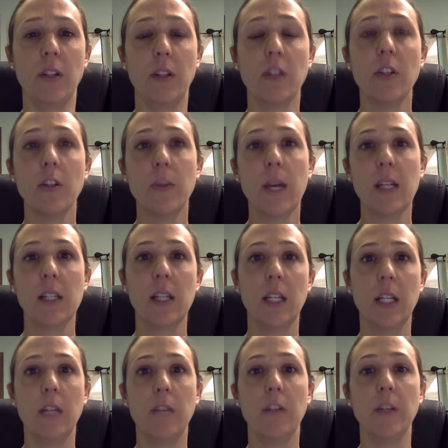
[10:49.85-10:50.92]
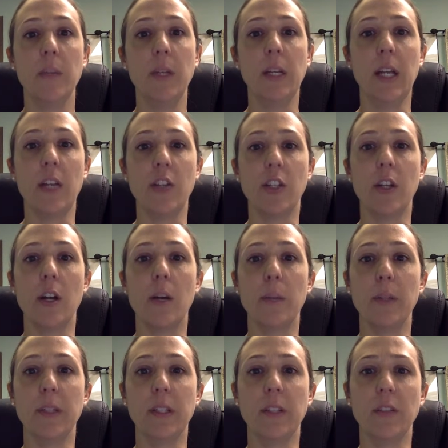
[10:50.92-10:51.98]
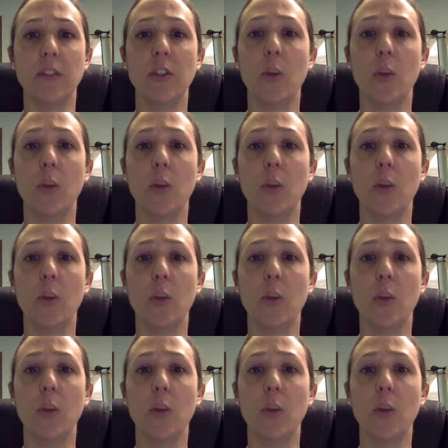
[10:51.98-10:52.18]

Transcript: This goes back to the idea of communication competence.